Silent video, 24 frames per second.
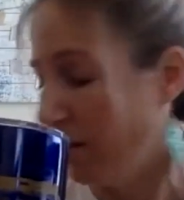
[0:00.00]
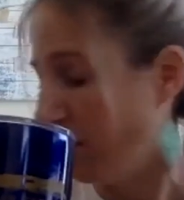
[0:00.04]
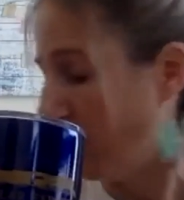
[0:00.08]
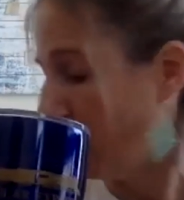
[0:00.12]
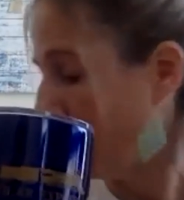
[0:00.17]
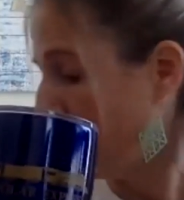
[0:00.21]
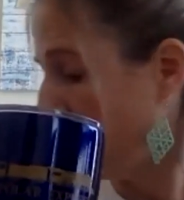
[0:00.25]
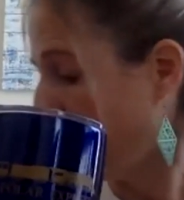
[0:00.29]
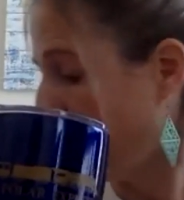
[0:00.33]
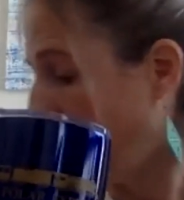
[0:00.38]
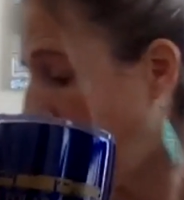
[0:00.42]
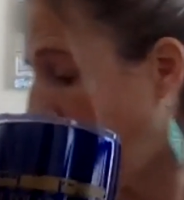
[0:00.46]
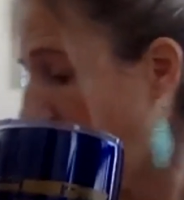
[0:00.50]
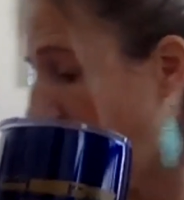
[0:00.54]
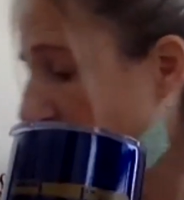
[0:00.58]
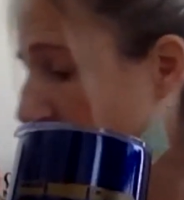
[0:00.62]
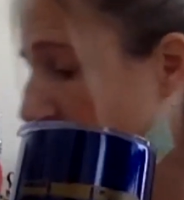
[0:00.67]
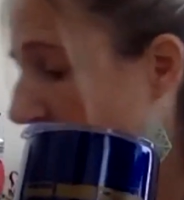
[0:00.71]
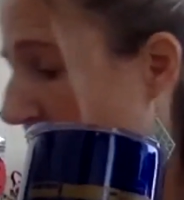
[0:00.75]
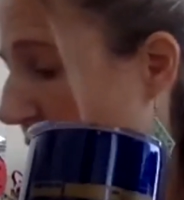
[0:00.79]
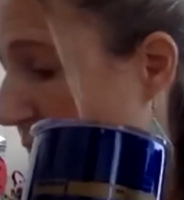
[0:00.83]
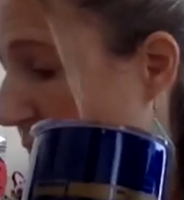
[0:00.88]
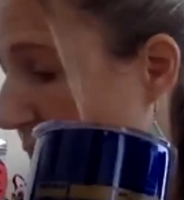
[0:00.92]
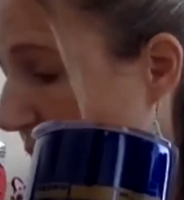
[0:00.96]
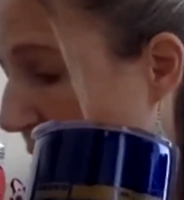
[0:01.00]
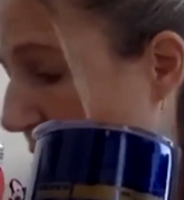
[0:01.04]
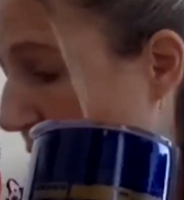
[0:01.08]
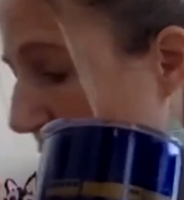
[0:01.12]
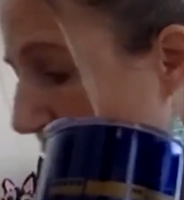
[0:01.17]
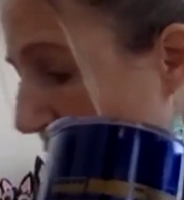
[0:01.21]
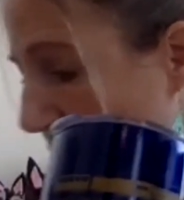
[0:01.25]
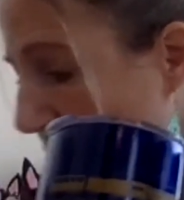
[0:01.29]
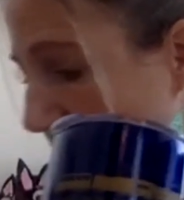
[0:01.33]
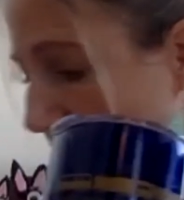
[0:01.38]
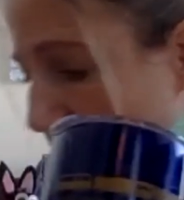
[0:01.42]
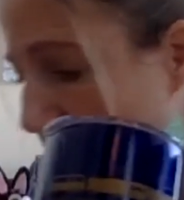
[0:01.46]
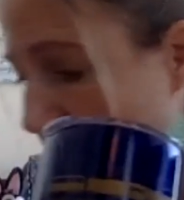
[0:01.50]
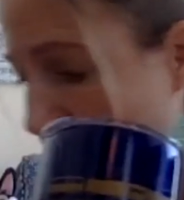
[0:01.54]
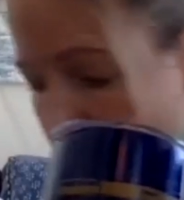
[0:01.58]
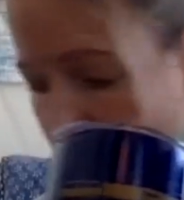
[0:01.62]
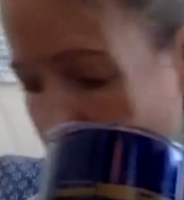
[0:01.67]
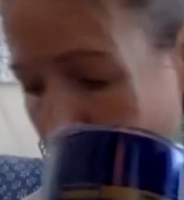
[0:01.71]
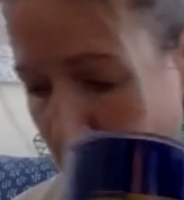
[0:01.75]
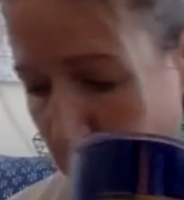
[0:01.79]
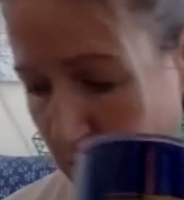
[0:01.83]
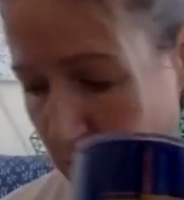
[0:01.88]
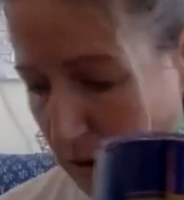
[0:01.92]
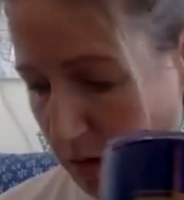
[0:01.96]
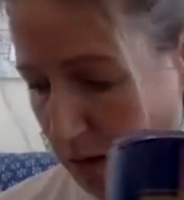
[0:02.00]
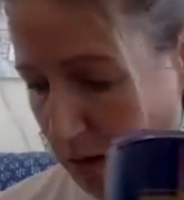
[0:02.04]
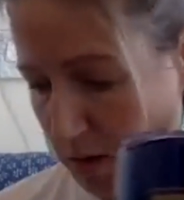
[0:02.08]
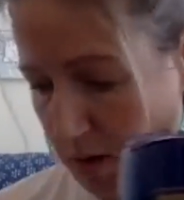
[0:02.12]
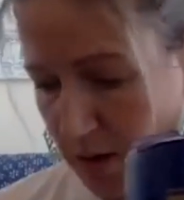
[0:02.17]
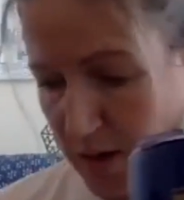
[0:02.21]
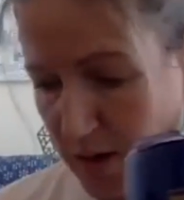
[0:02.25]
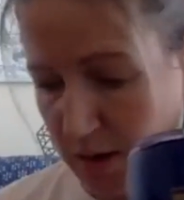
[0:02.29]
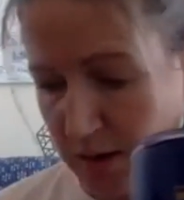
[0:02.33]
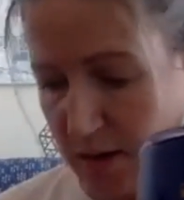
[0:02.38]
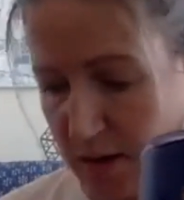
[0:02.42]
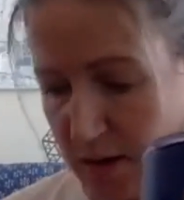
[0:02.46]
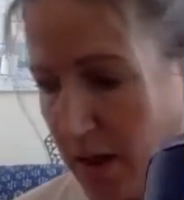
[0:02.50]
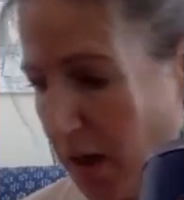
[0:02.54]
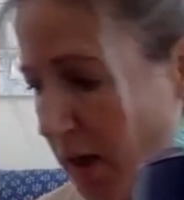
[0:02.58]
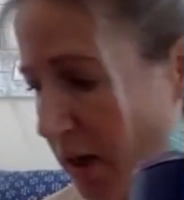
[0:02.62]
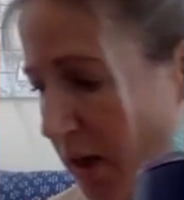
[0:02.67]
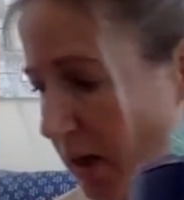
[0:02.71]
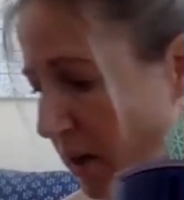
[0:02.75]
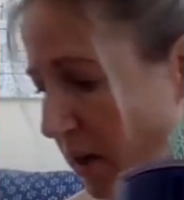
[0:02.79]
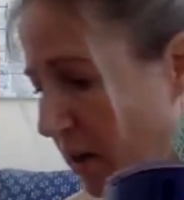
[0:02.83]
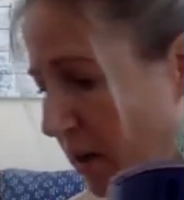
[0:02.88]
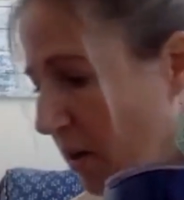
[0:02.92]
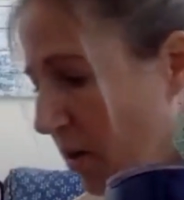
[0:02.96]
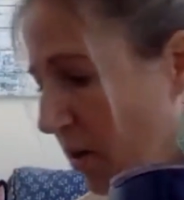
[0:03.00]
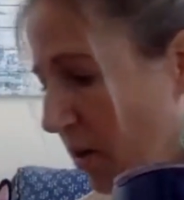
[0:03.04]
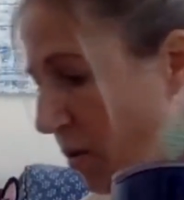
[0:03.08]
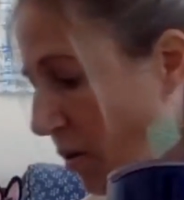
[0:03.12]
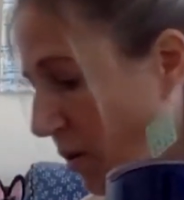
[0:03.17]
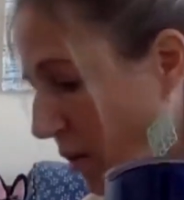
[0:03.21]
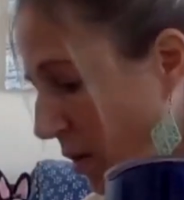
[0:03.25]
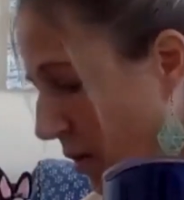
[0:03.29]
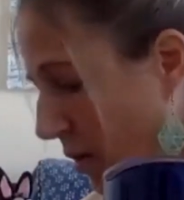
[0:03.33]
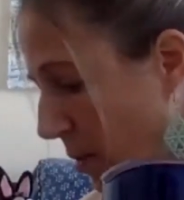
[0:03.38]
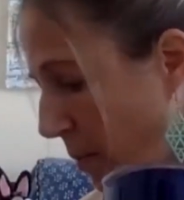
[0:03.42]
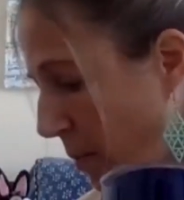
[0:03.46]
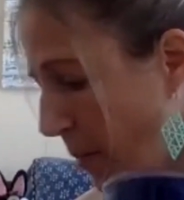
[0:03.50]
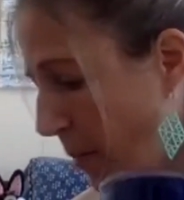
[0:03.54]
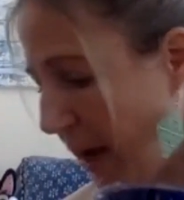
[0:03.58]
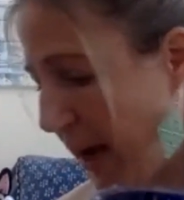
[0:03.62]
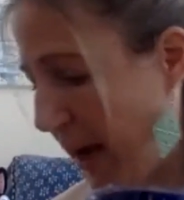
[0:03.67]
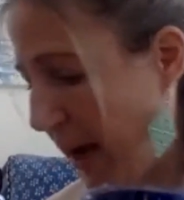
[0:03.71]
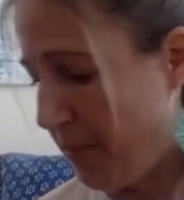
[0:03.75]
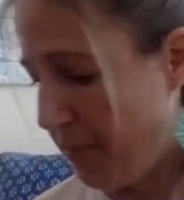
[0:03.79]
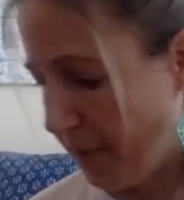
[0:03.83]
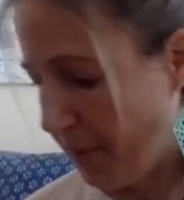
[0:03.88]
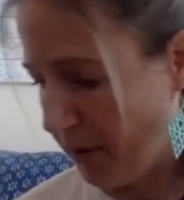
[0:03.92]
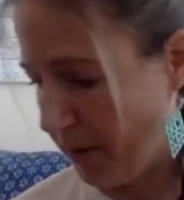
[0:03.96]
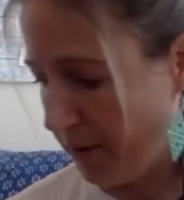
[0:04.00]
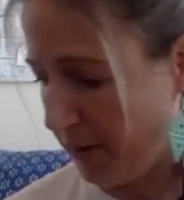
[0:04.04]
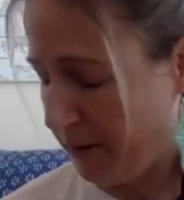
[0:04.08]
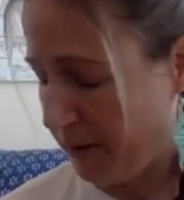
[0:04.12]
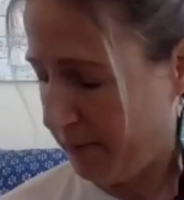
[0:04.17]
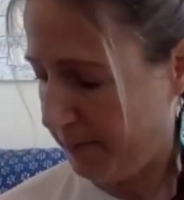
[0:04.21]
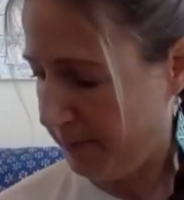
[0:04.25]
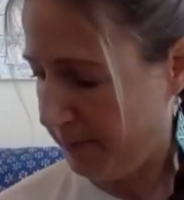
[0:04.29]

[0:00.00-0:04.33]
trace, and you are going to take your paper